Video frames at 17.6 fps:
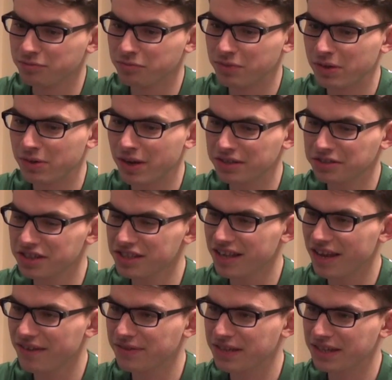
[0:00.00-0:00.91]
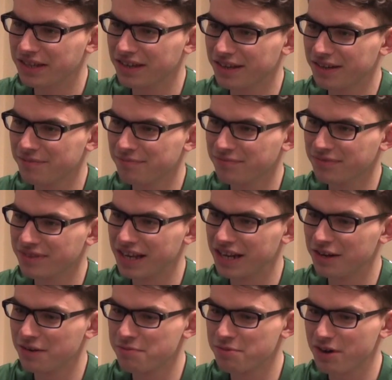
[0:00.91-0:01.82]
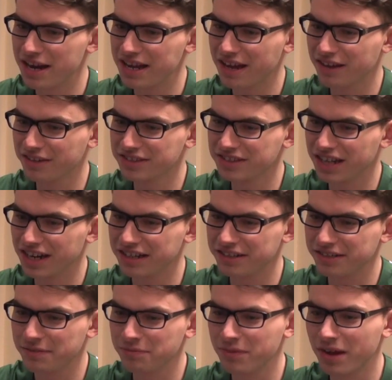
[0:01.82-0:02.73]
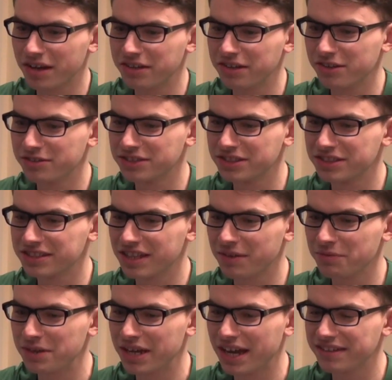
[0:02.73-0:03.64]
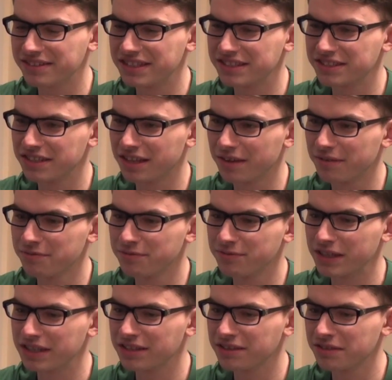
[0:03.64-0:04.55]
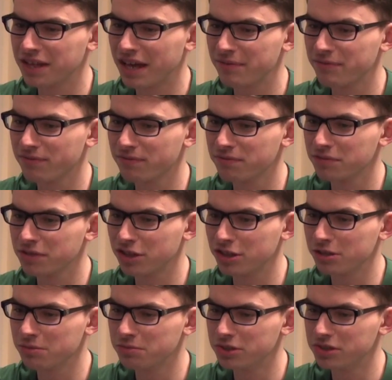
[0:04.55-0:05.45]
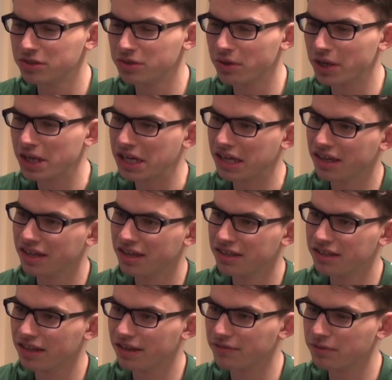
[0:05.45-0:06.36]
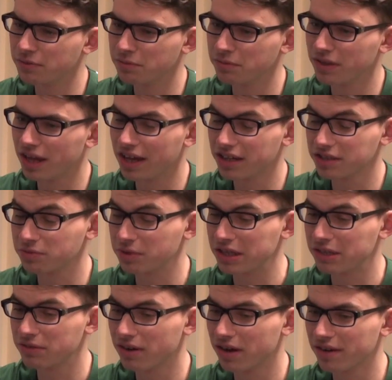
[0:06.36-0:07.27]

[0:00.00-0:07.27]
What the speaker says: we were just having a little break outside, and I noticed that we had this thing that KUBE were doing last week